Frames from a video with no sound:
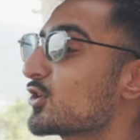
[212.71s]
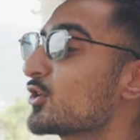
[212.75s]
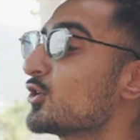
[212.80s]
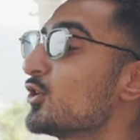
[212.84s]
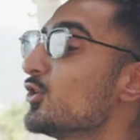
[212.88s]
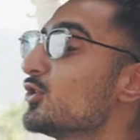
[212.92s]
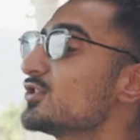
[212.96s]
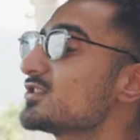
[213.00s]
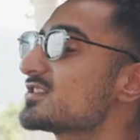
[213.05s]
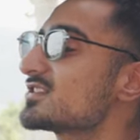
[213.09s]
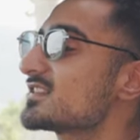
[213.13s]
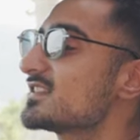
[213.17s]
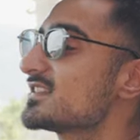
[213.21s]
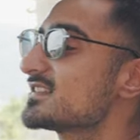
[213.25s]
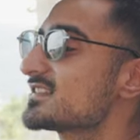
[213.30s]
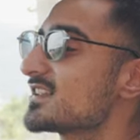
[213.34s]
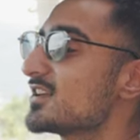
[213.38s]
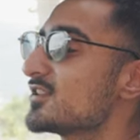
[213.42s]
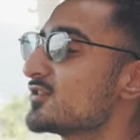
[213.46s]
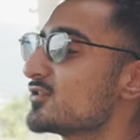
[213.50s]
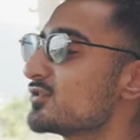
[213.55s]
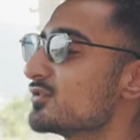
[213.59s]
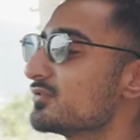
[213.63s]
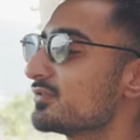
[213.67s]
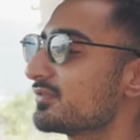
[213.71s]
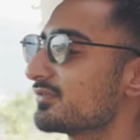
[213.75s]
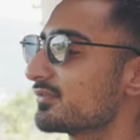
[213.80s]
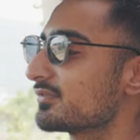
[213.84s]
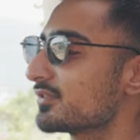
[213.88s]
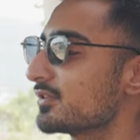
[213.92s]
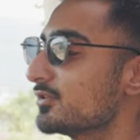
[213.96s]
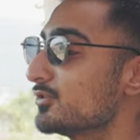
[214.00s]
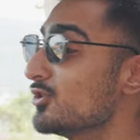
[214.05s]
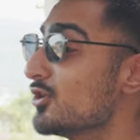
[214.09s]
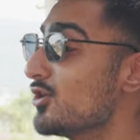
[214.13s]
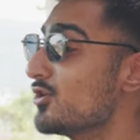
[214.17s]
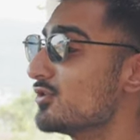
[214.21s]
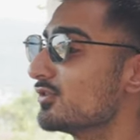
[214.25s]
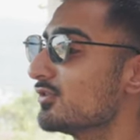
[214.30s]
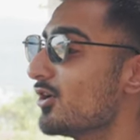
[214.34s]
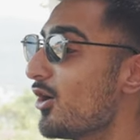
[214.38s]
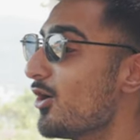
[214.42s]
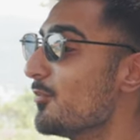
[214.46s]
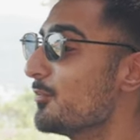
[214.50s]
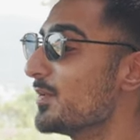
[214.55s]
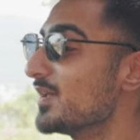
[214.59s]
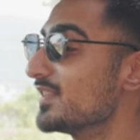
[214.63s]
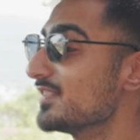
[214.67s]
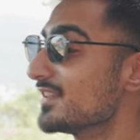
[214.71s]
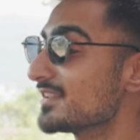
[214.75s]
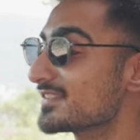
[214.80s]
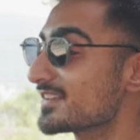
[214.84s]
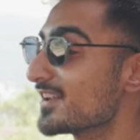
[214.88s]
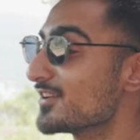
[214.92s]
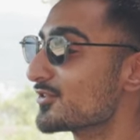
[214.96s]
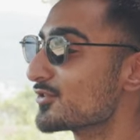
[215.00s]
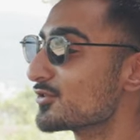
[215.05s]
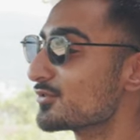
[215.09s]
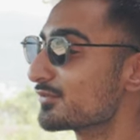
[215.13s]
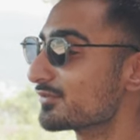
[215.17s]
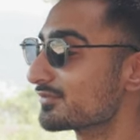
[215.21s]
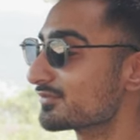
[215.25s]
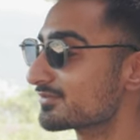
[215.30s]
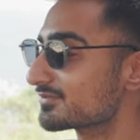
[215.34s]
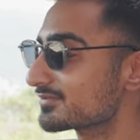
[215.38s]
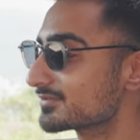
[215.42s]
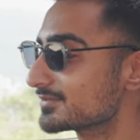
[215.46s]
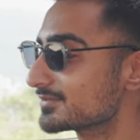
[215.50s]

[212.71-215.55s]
Close the sunroof. No, open the sunroof.